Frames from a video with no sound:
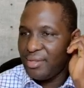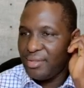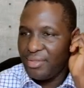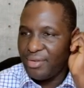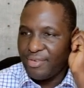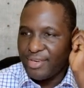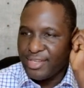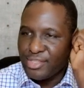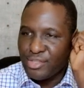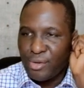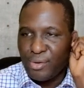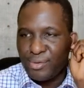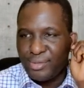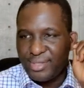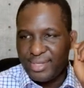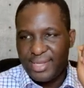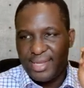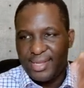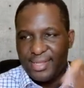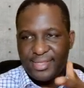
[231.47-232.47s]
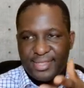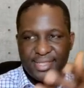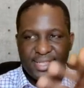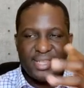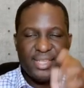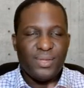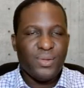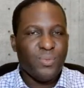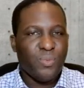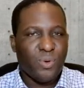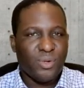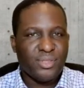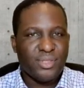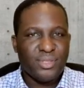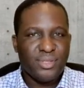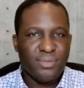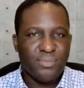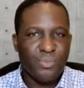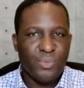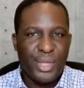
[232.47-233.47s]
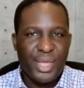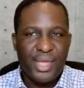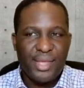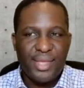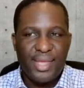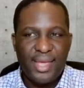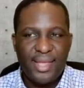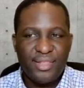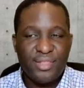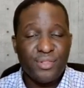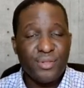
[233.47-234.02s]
the result and see what we can get.